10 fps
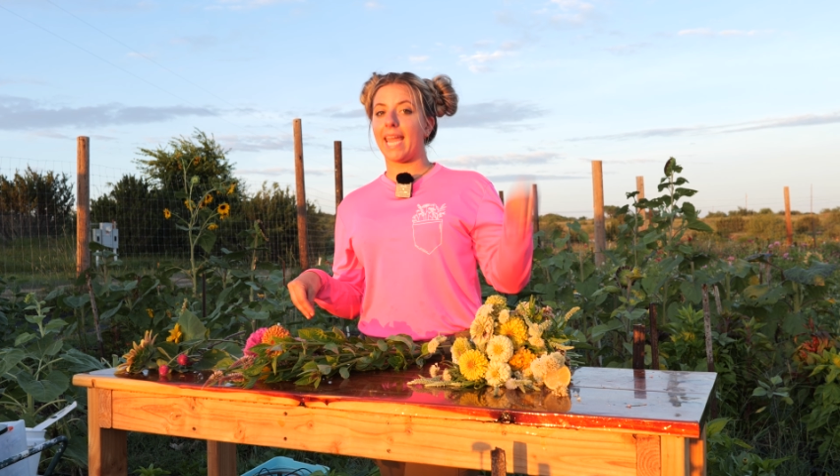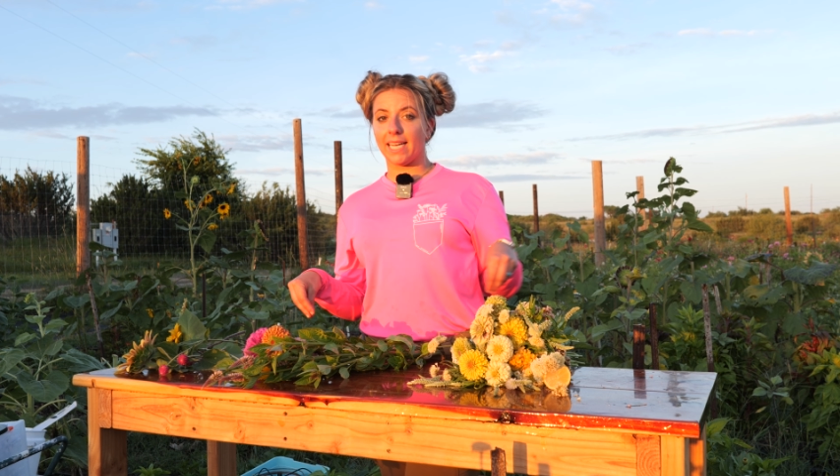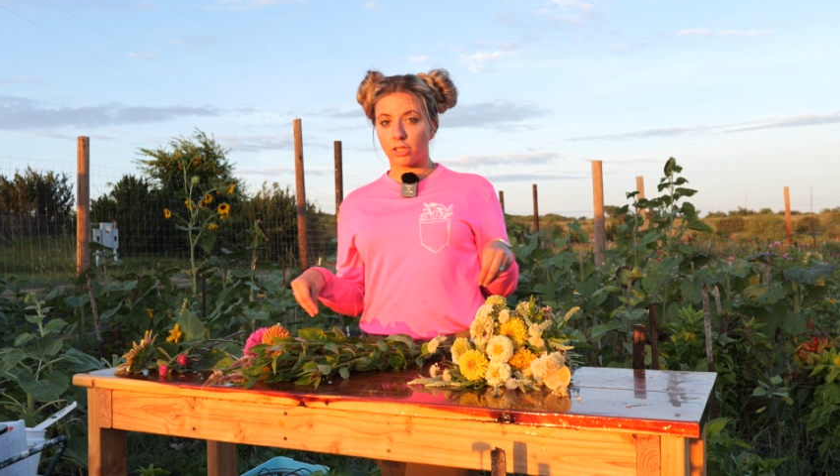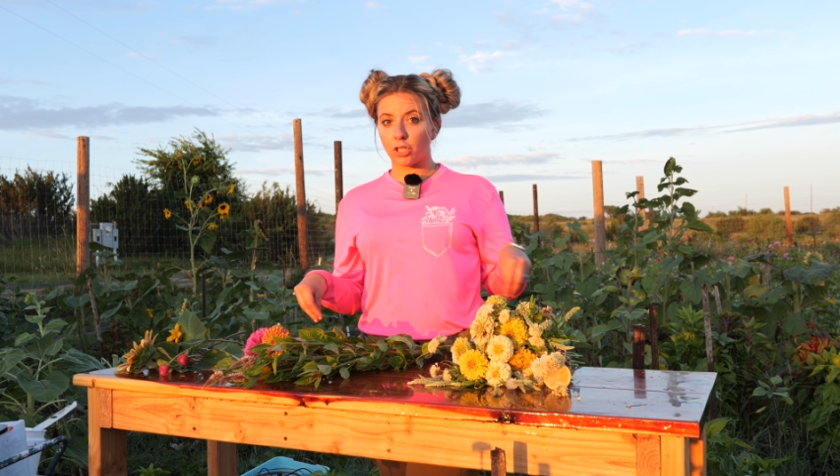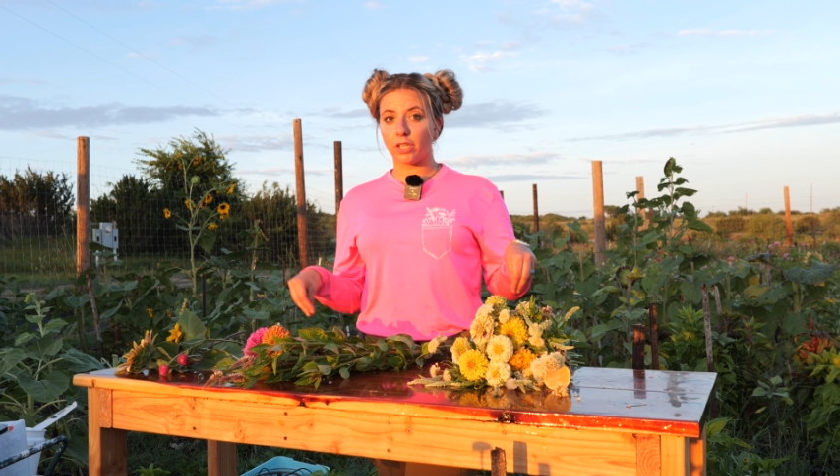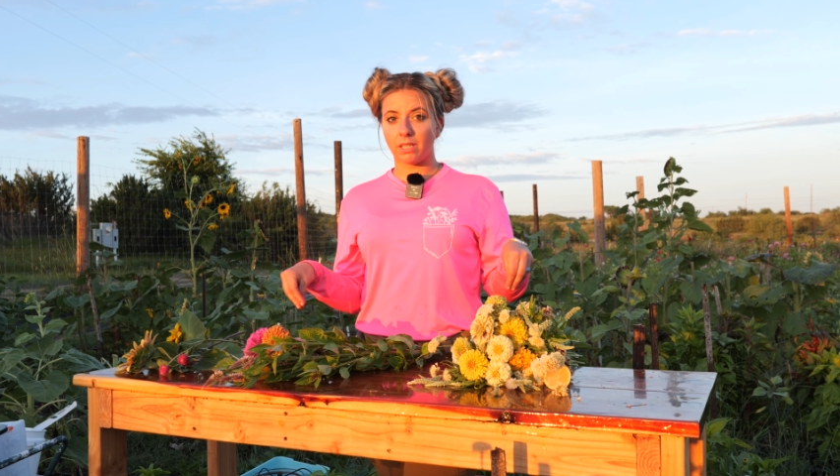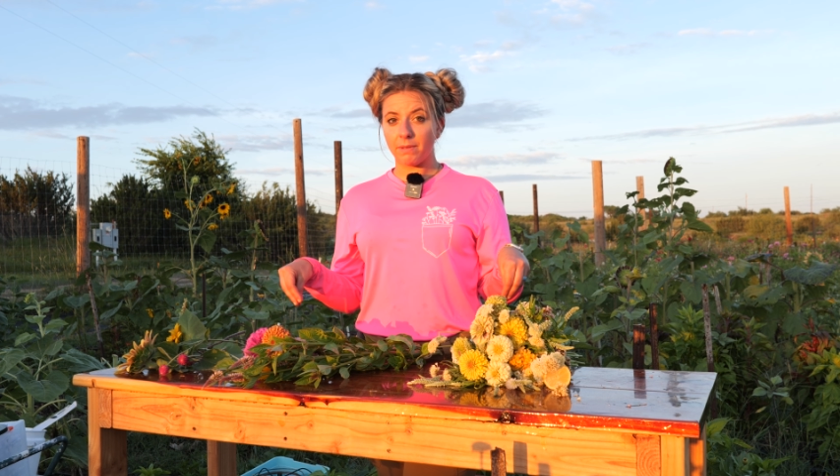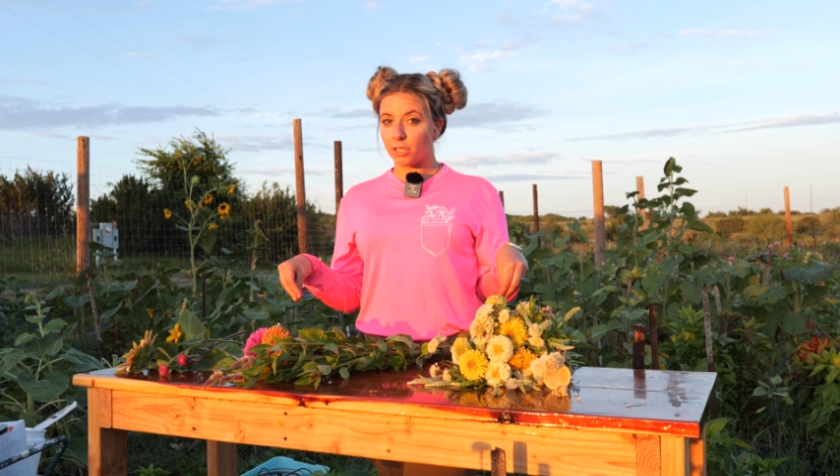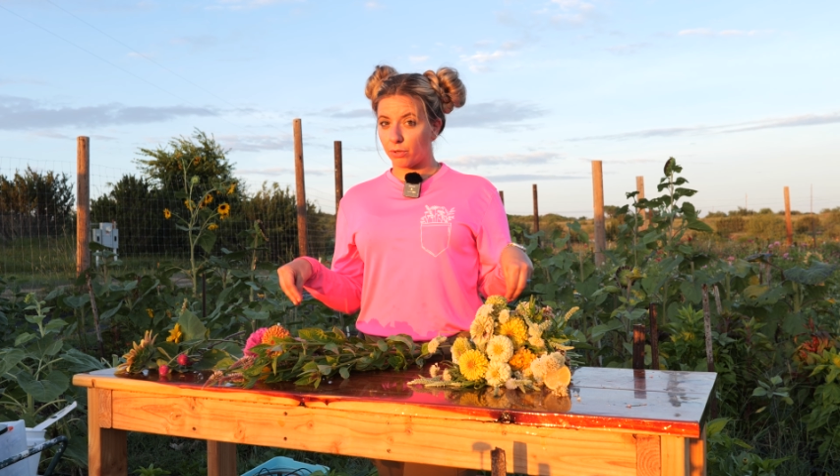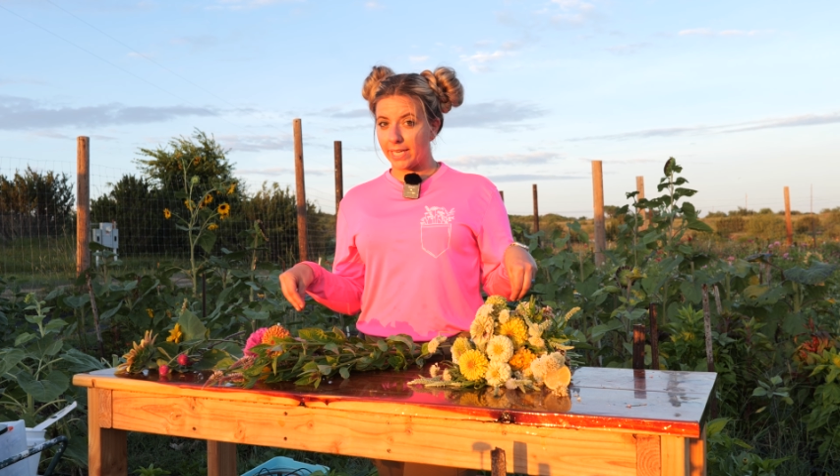and start them
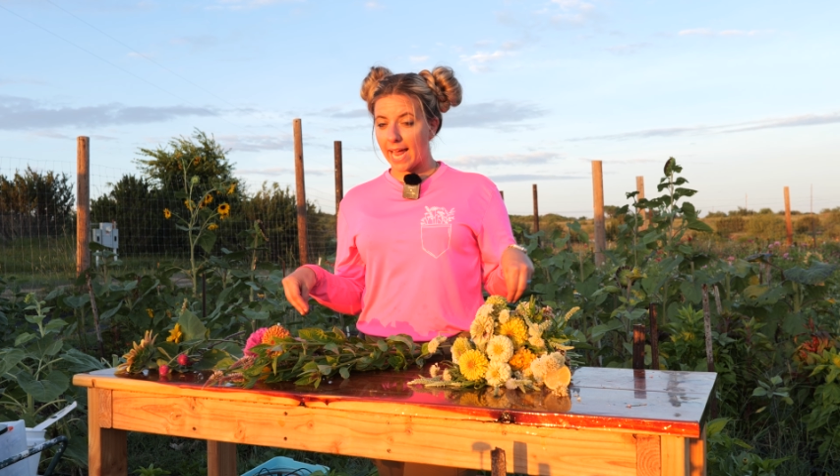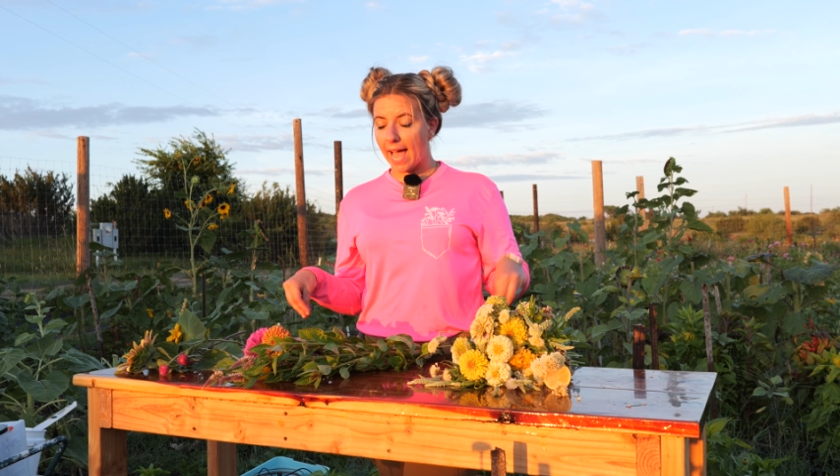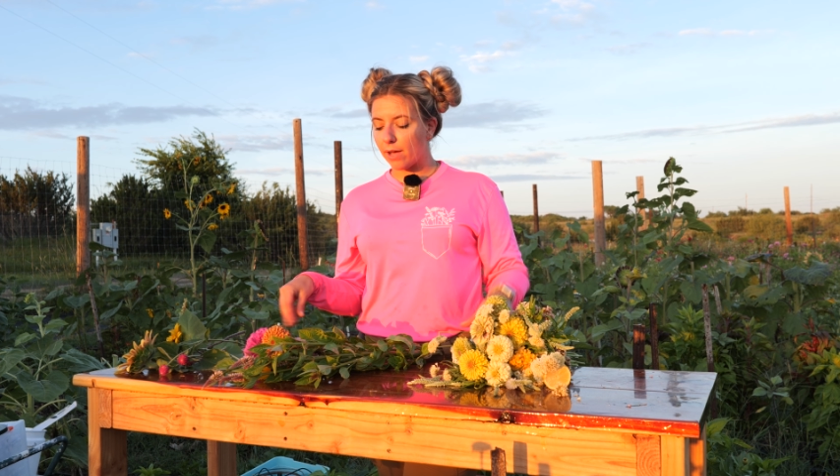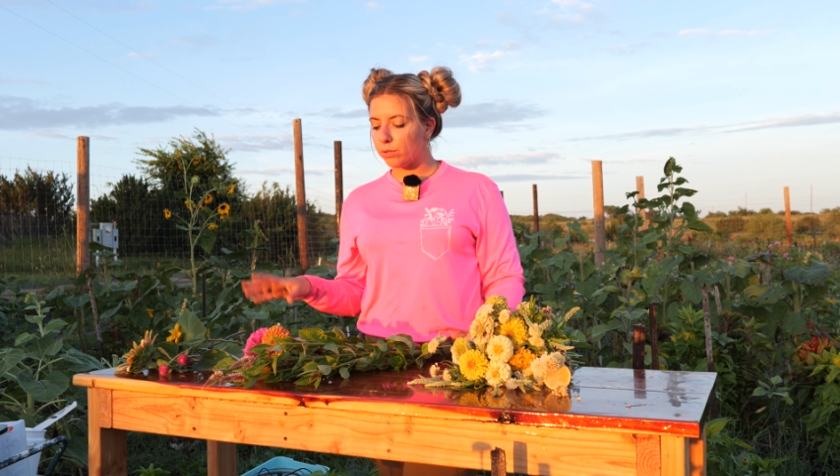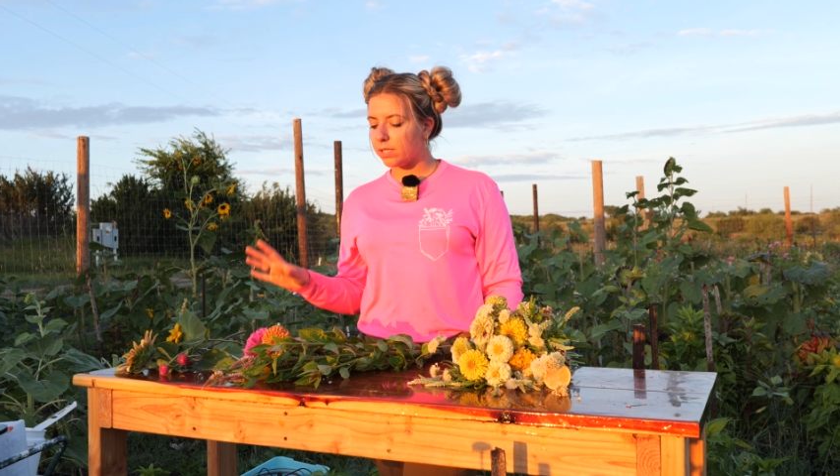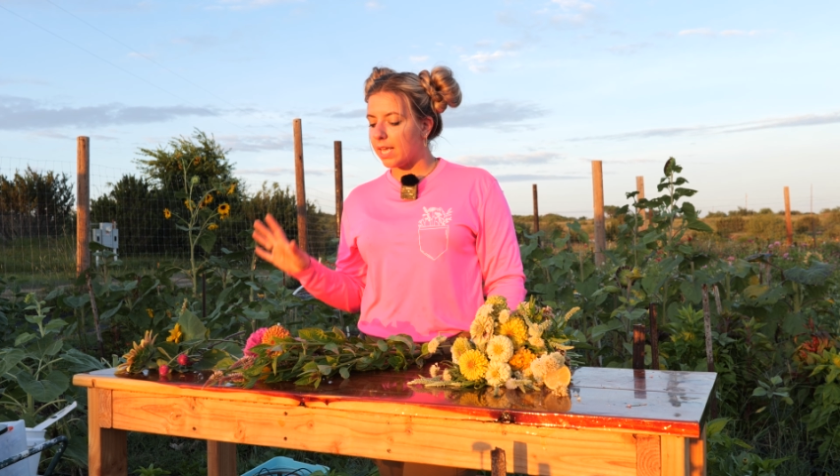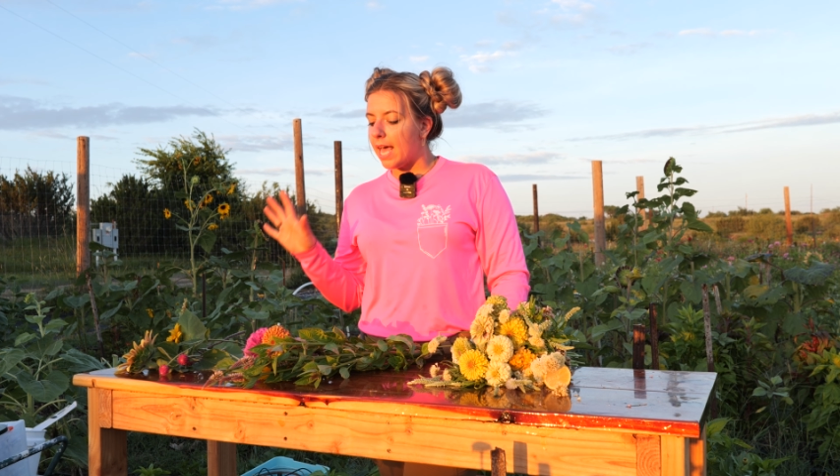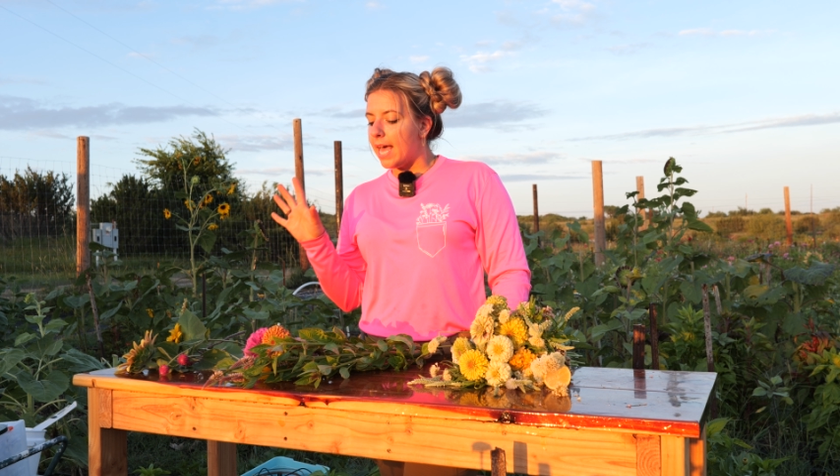in the greenhouse.